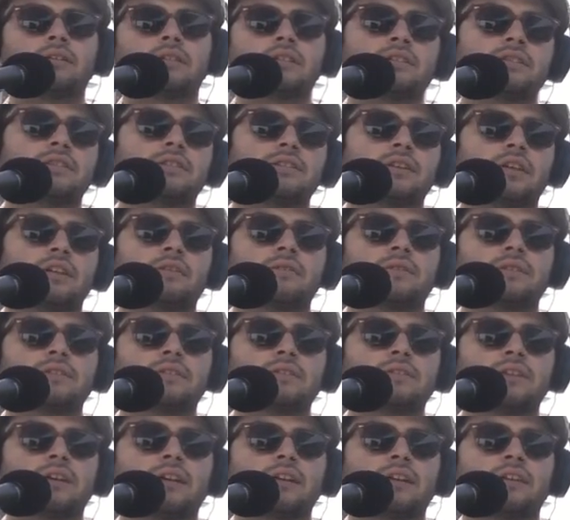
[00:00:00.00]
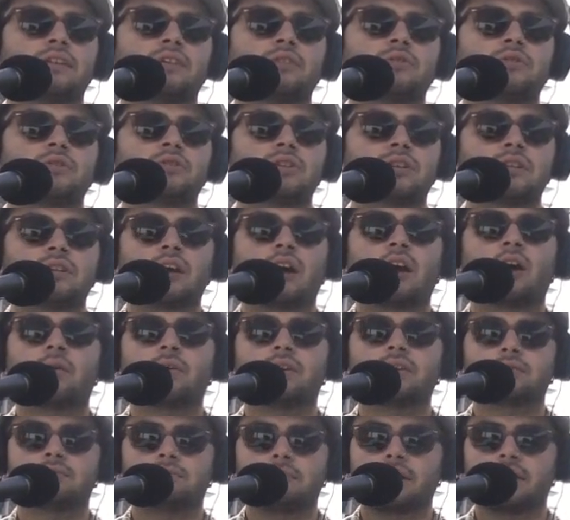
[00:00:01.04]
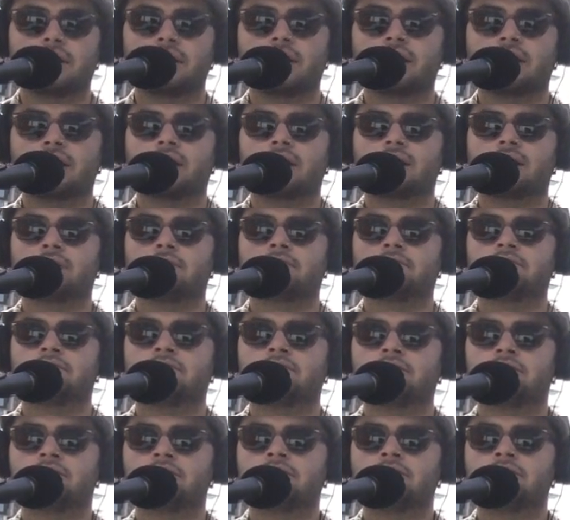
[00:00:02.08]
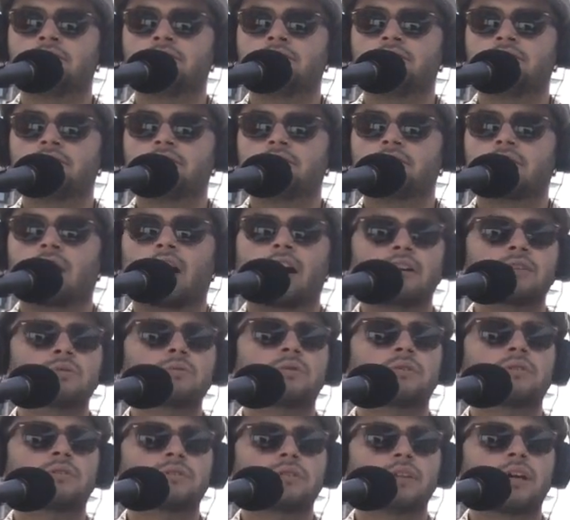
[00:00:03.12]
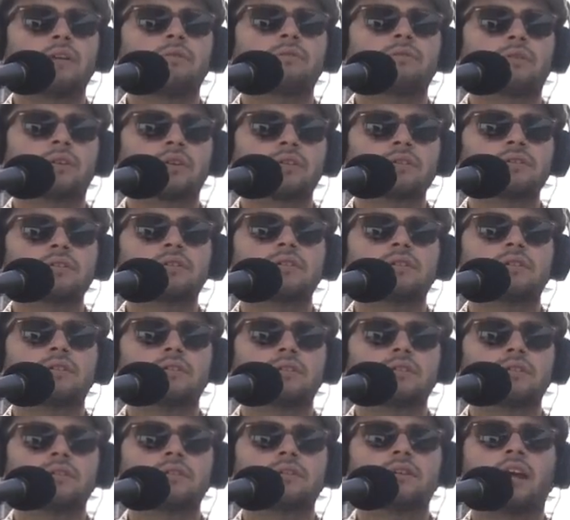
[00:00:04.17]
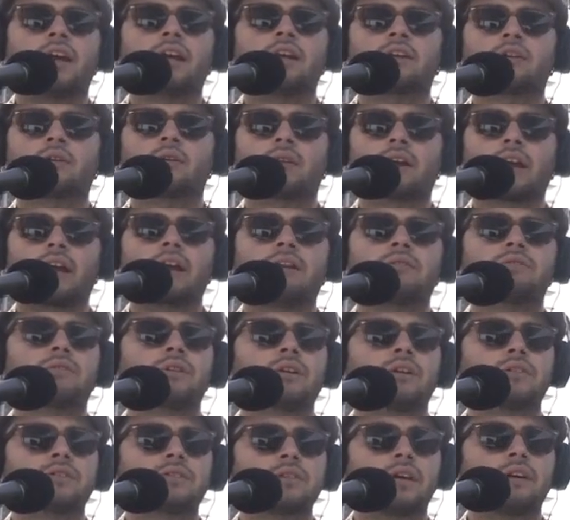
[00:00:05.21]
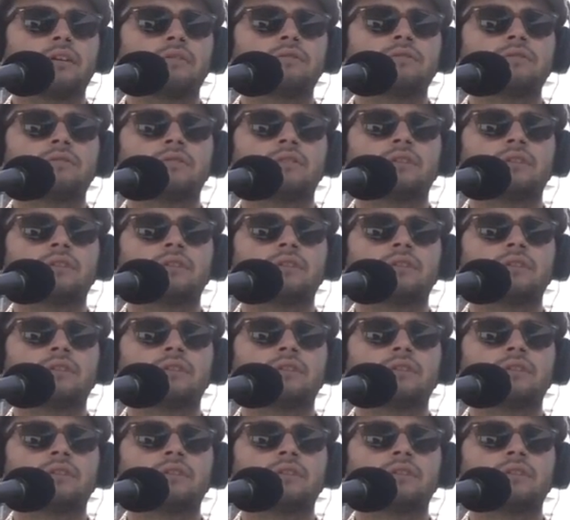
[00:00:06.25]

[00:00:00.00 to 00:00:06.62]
disingenuous, and you should always be honest with yourself first and create for yourself.